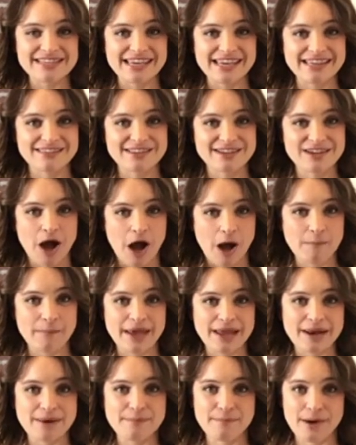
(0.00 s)
in the
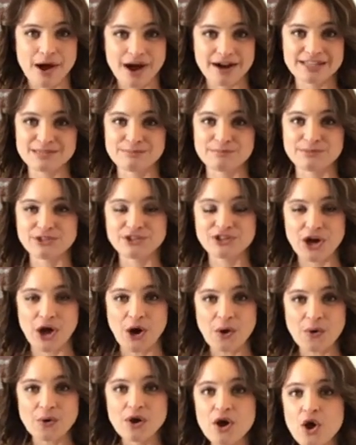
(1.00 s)
comment box
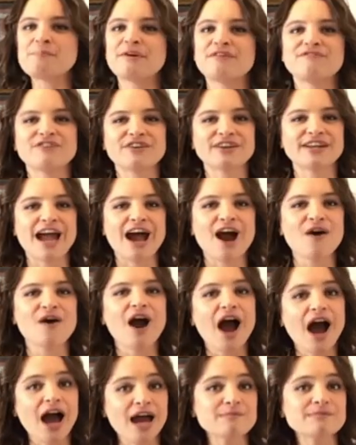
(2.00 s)
below. But for
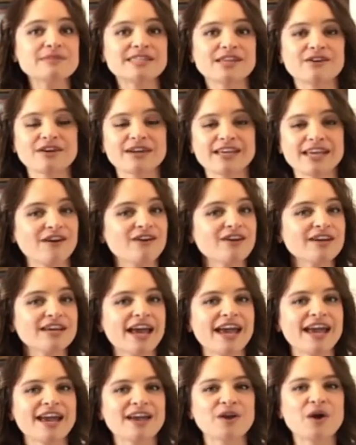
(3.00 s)
now, I'm Sarah
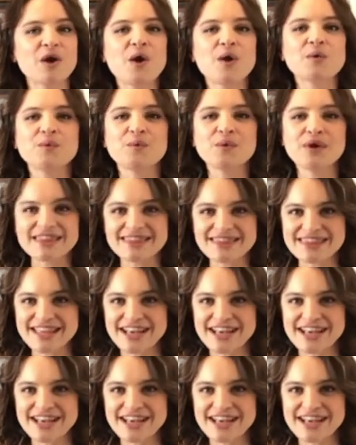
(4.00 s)
Karakayan with